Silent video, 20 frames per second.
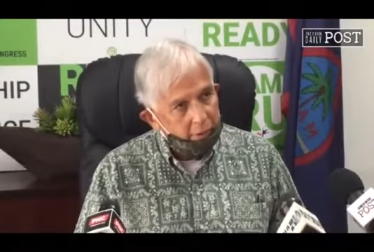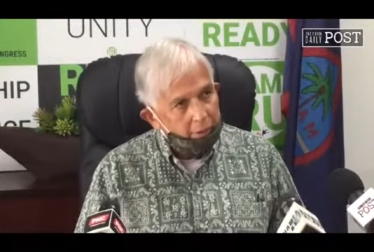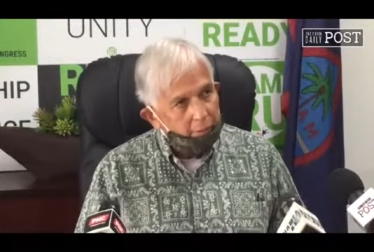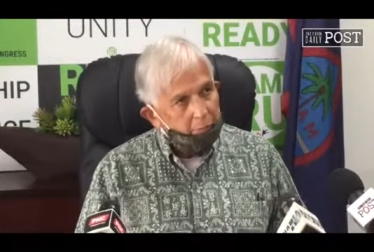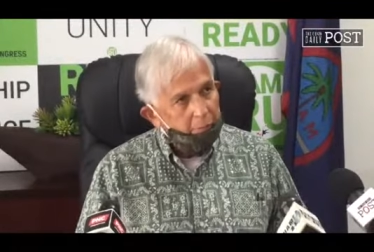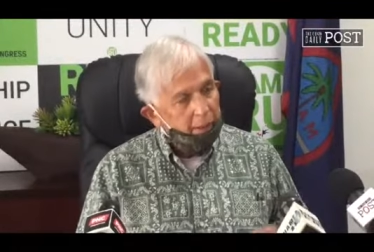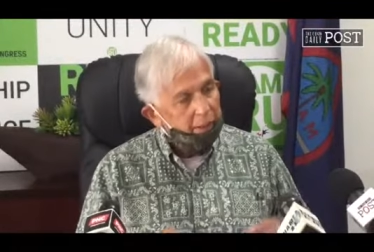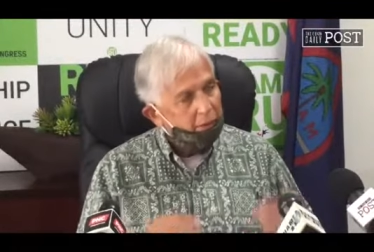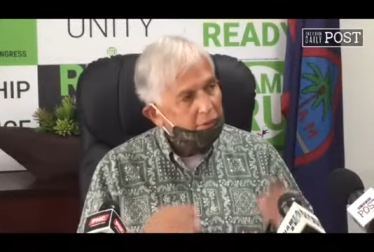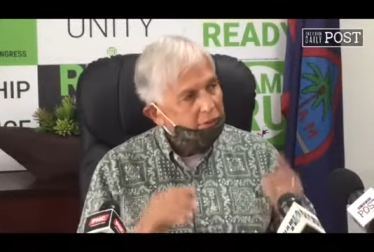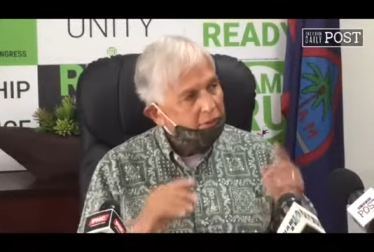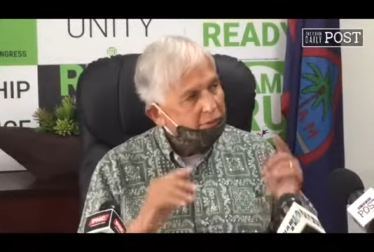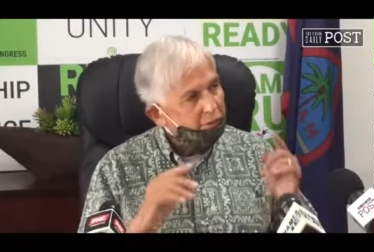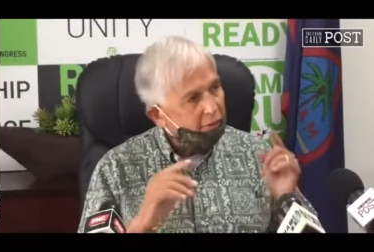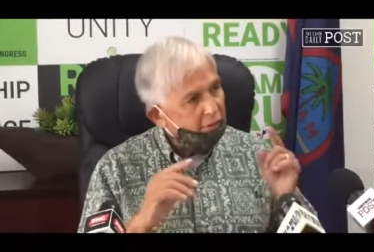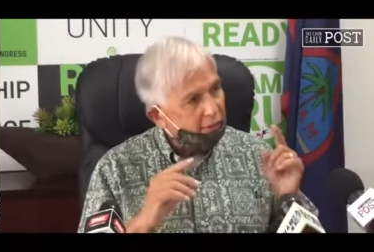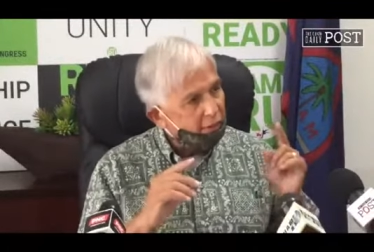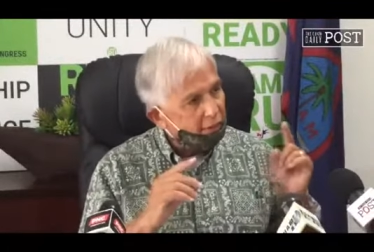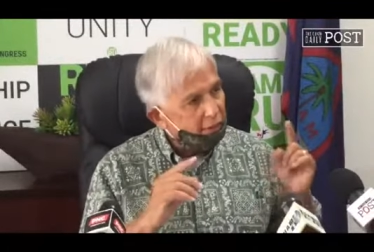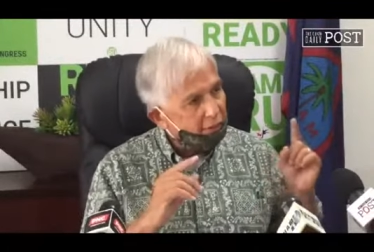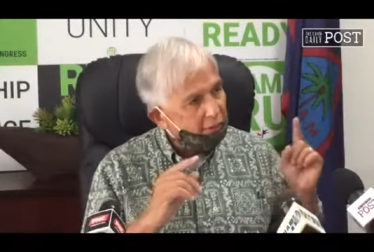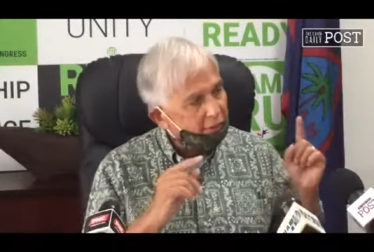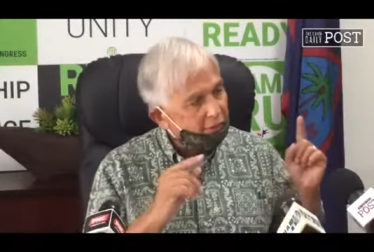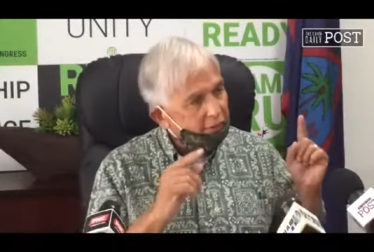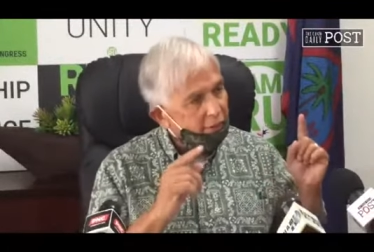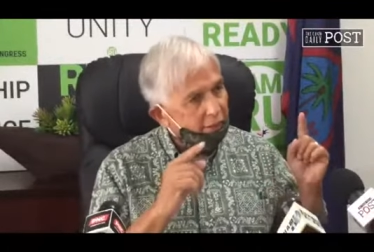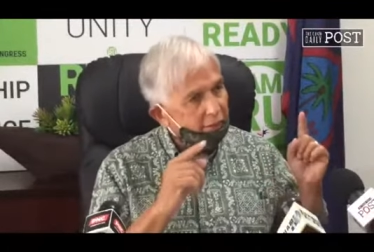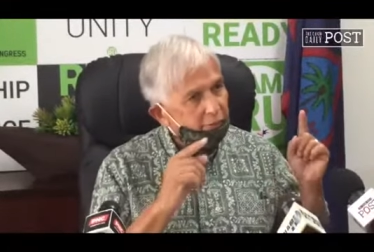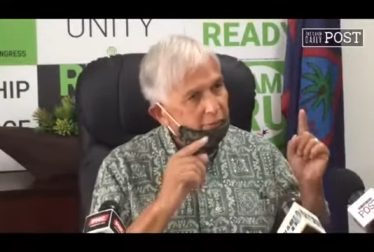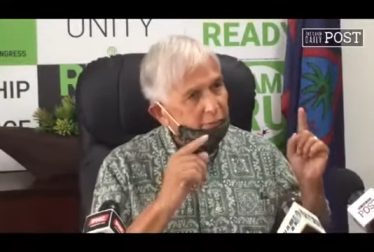Michael and Nicolas
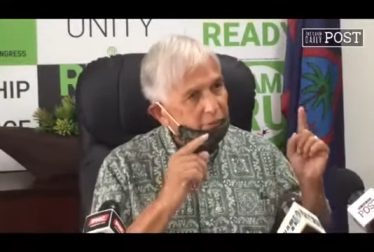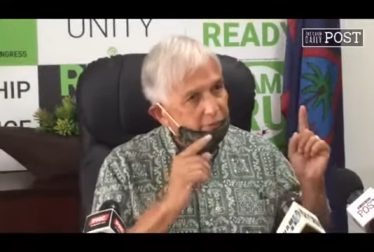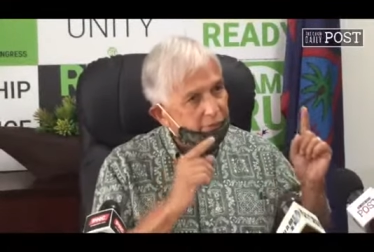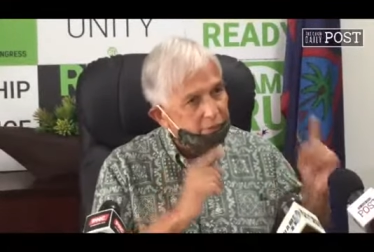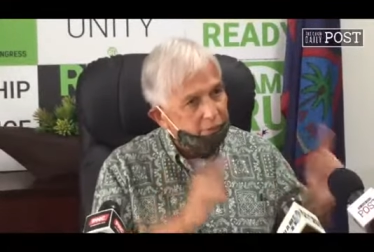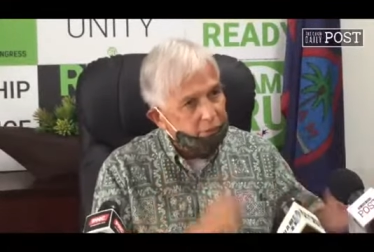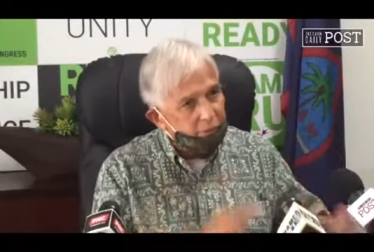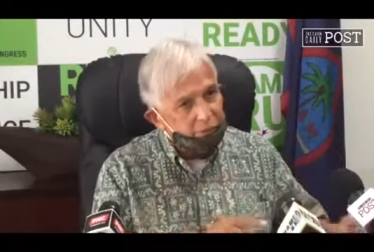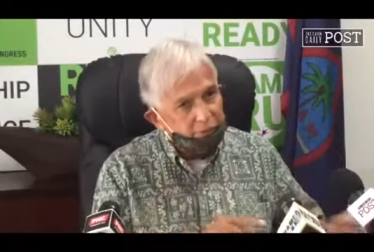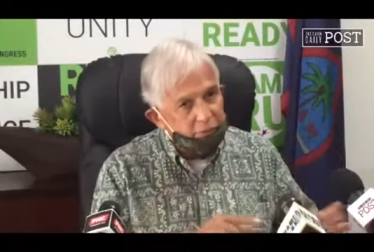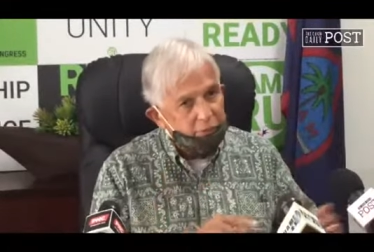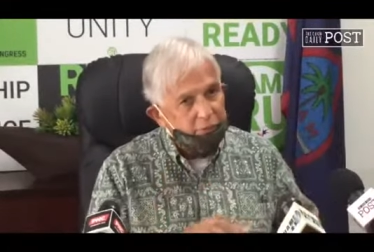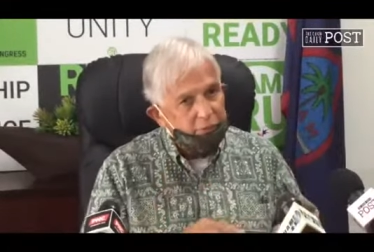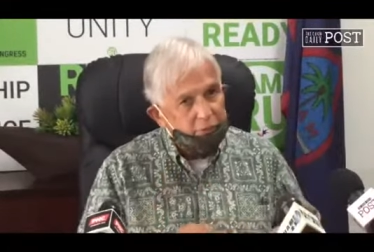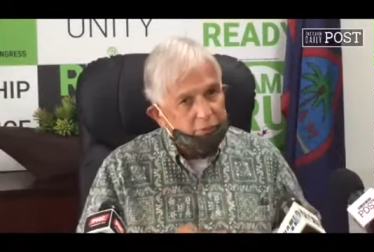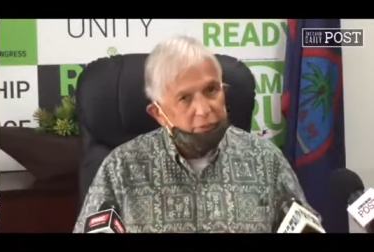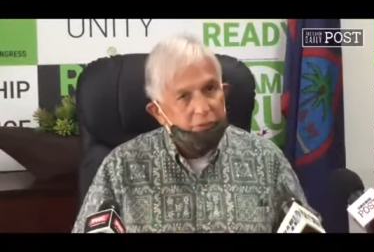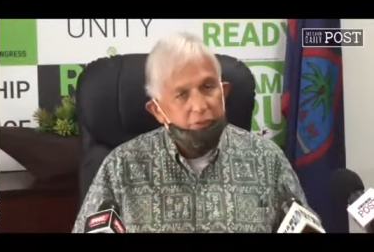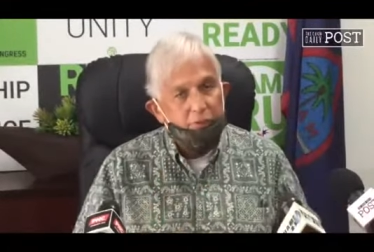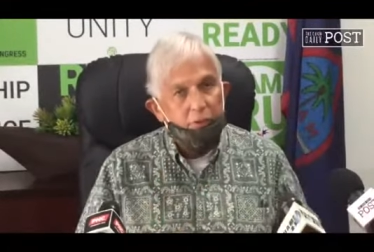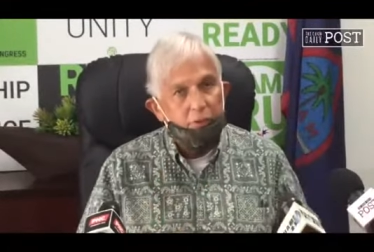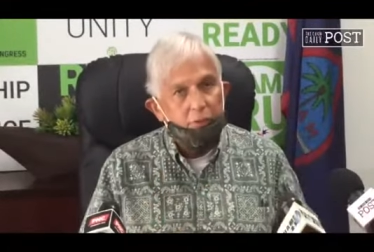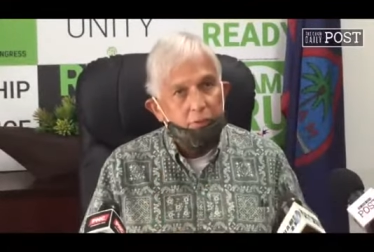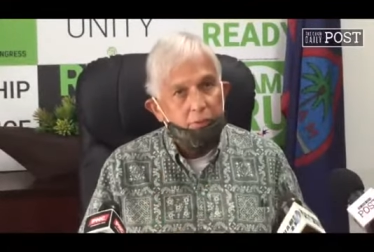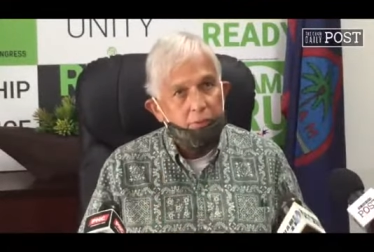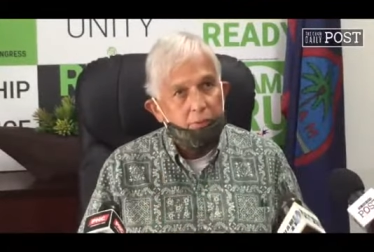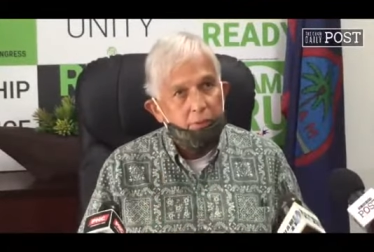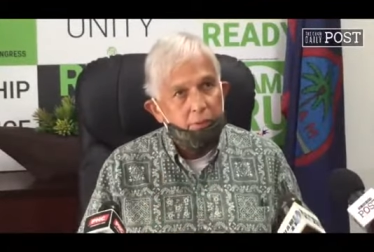has refused to do so,